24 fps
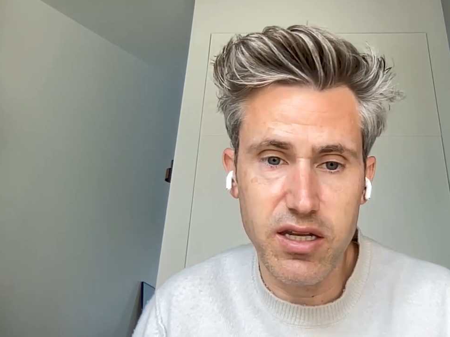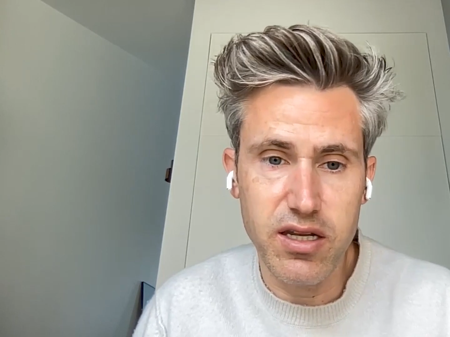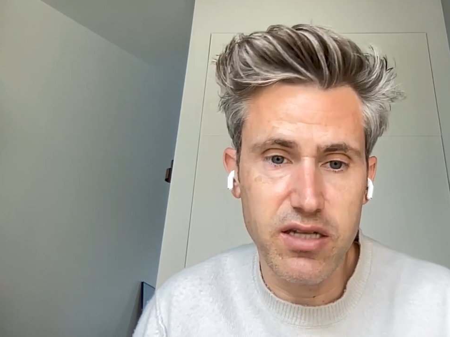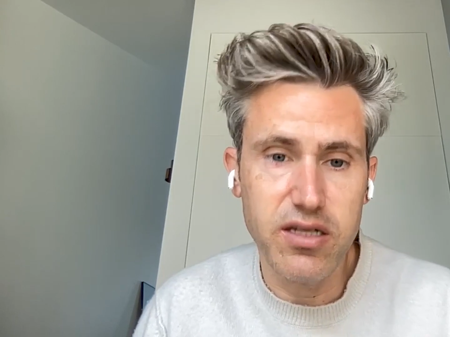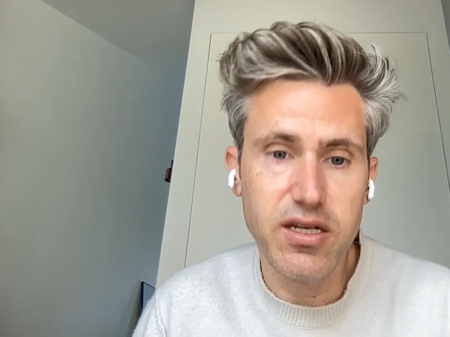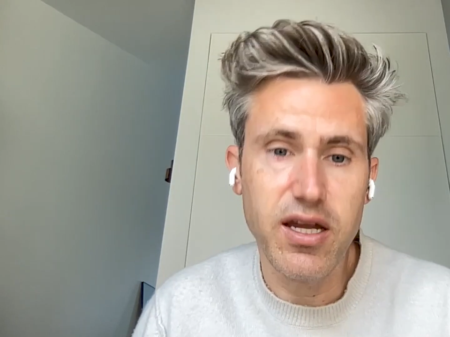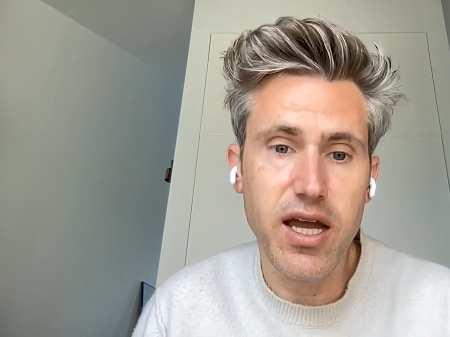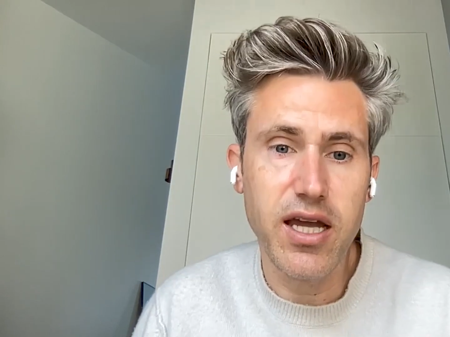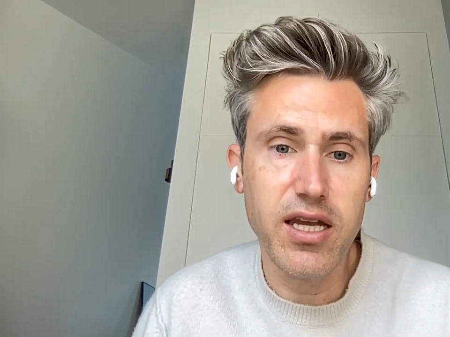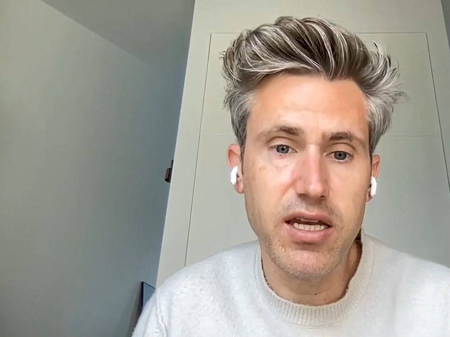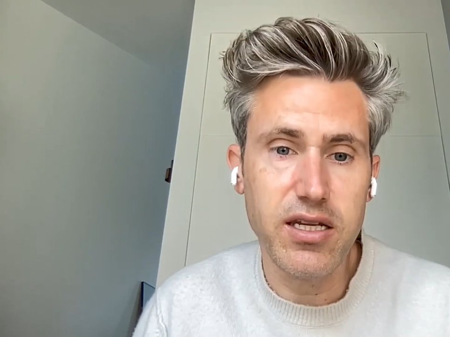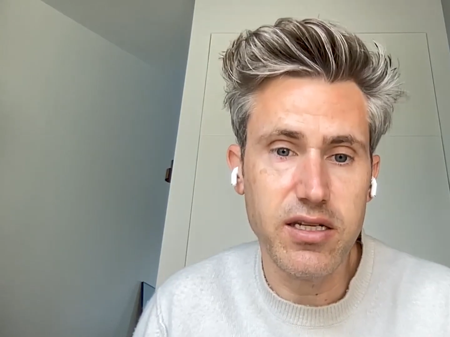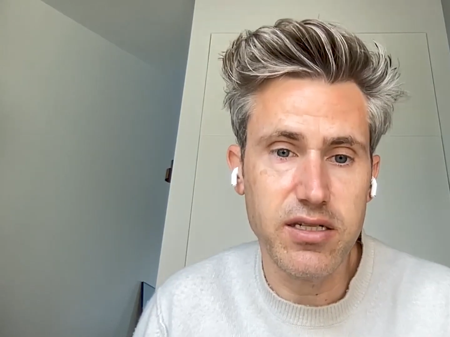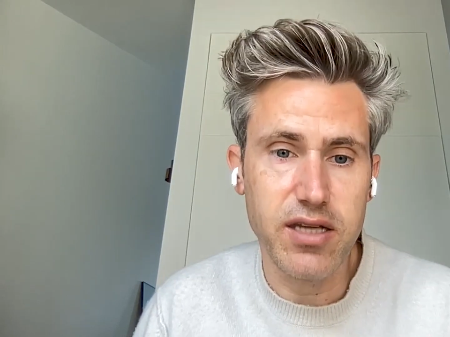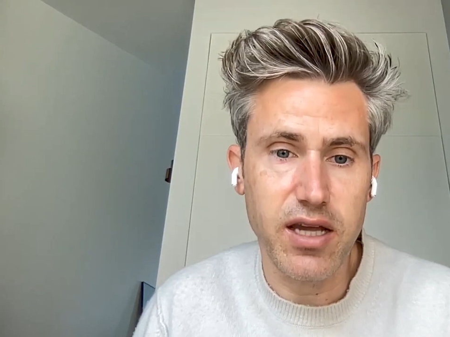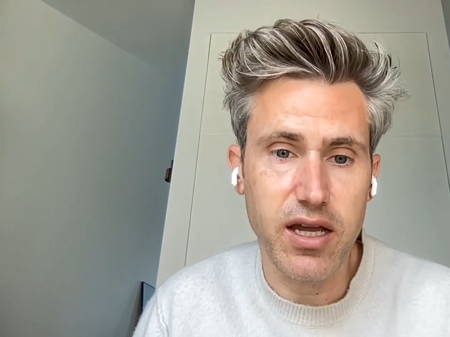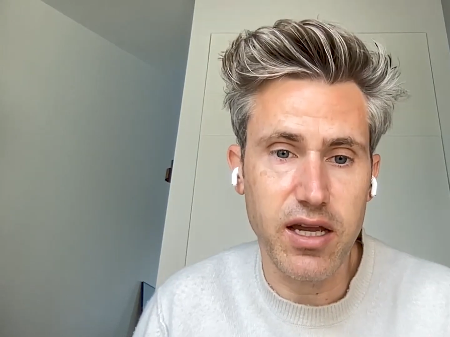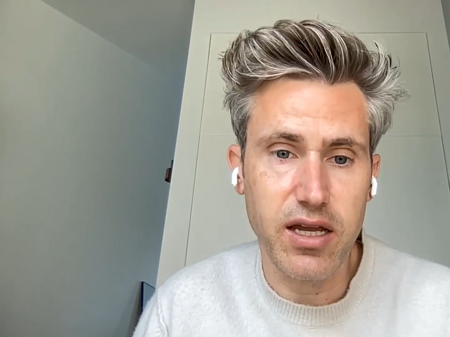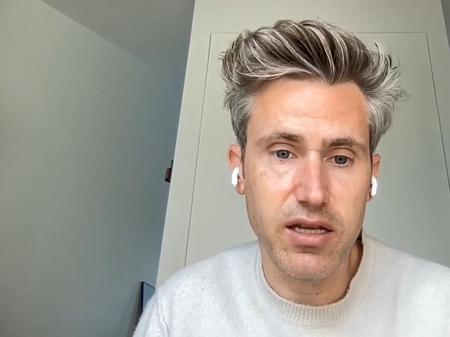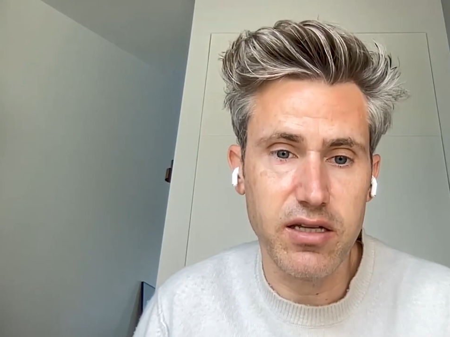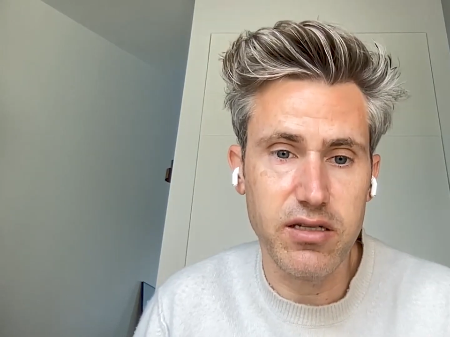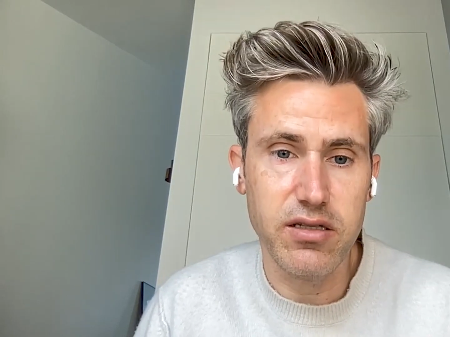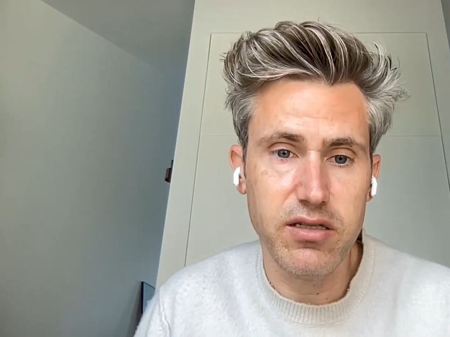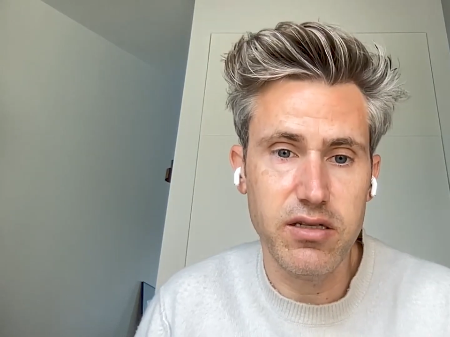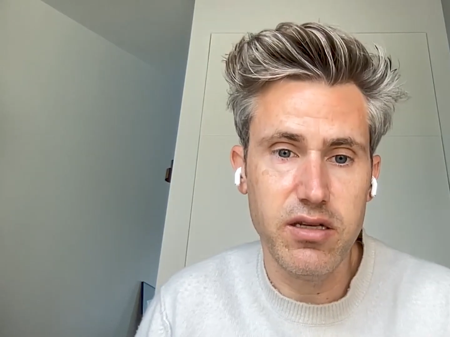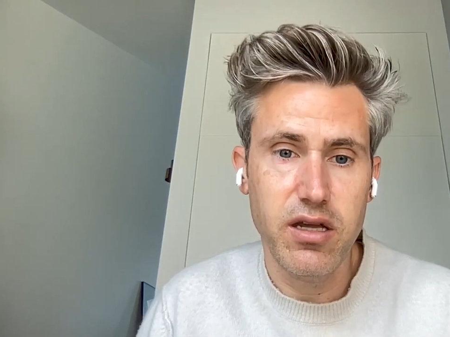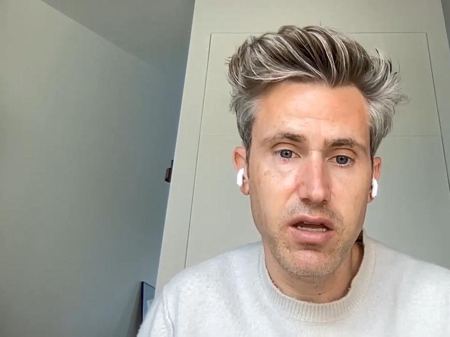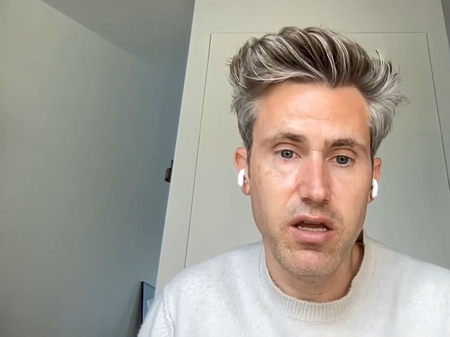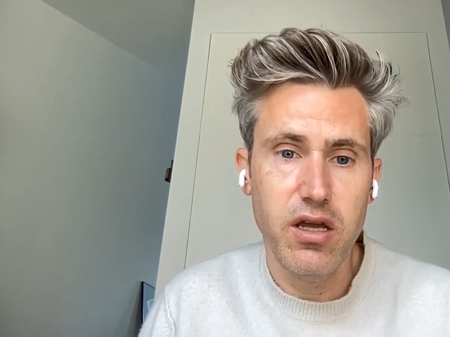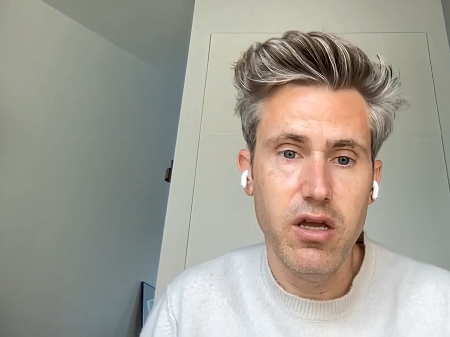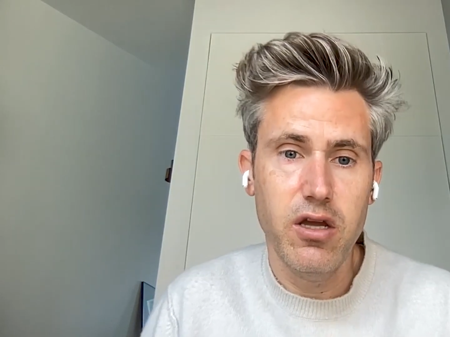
to 90 seconds.